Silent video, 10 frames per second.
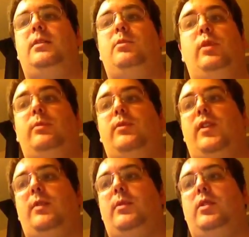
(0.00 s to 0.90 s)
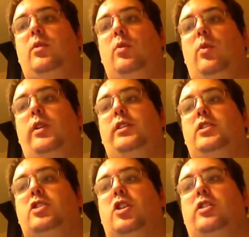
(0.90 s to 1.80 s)
employment environment. You're rewarding
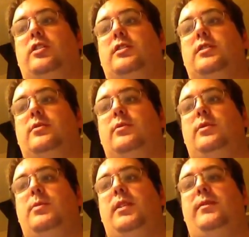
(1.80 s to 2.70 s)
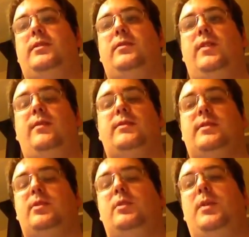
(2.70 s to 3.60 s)
the target with benefits or
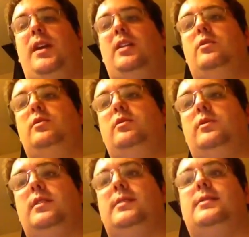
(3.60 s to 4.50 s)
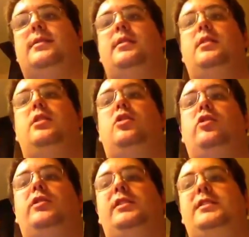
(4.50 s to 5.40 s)
favors. I'm going to pay you to do this.
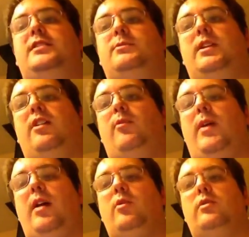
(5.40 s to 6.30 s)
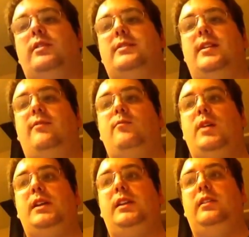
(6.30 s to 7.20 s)
You're going to listen to me. I have power because I have
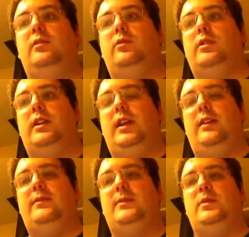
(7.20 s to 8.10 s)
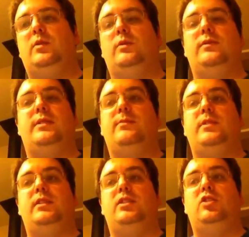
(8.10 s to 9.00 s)
money, or I have some sort of
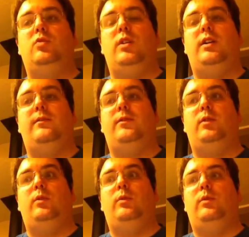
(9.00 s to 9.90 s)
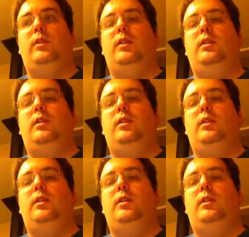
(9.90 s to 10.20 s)
something that you want, food,